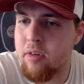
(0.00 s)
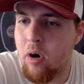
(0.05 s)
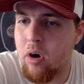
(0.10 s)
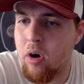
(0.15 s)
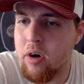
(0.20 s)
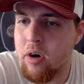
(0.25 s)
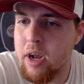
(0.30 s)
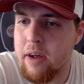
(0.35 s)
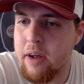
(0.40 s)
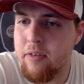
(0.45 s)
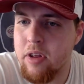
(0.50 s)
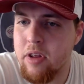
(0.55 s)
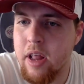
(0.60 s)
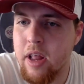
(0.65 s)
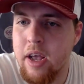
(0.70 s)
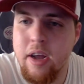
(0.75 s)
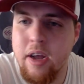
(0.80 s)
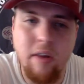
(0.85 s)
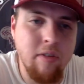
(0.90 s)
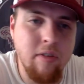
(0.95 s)
talk and
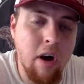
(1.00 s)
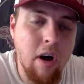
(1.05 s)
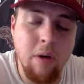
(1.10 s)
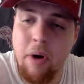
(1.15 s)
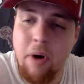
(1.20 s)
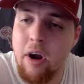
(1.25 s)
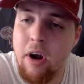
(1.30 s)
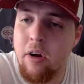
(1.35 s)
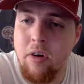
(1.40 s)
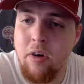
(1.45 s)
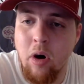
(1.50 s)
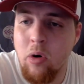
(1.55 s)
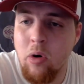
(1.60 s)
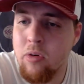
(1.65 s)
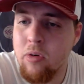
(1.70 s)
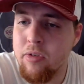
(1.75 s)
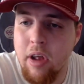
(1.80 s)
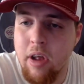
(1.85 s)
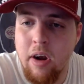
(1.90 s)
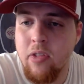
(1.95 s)
everything and talk about our
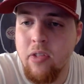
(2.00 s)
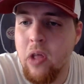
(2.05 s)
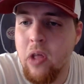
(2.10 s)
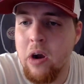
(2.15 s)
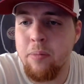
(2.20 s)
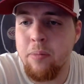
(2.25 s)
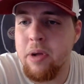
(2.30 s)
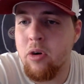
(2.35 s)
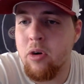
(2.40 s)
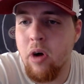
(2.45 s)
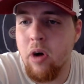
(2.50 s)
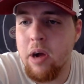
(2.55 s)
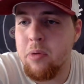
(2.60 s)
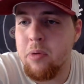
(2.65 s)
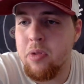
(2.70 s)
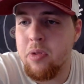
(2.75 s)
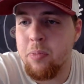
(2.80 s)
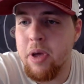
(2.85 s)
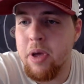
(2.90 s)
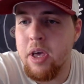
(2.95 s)
Noles, that'll be great
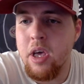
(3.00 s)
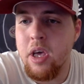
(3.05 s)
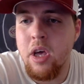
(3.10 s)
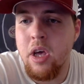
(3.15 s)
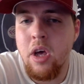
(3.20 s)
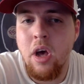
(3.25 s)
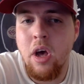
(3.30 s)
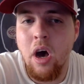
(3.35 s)
with me.